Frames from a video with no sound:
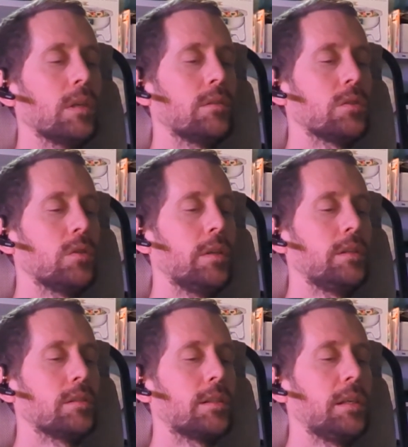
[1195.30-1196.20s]
So they
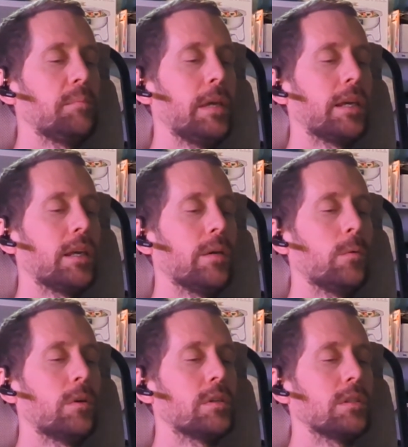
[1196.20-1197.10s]
just keep making it
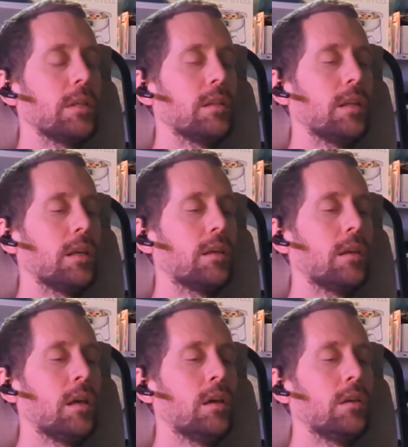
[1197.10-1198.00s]
worse, and they think,
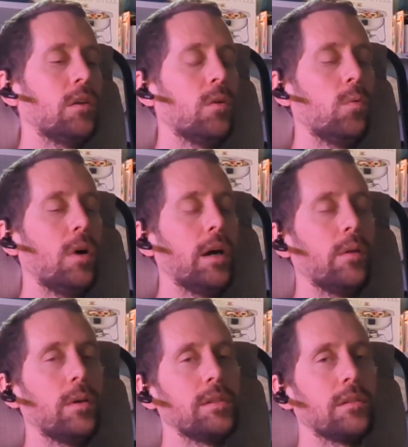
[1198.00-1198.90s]
why
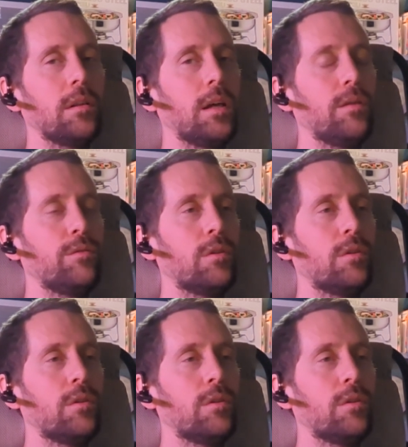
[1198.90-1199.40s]
do I still have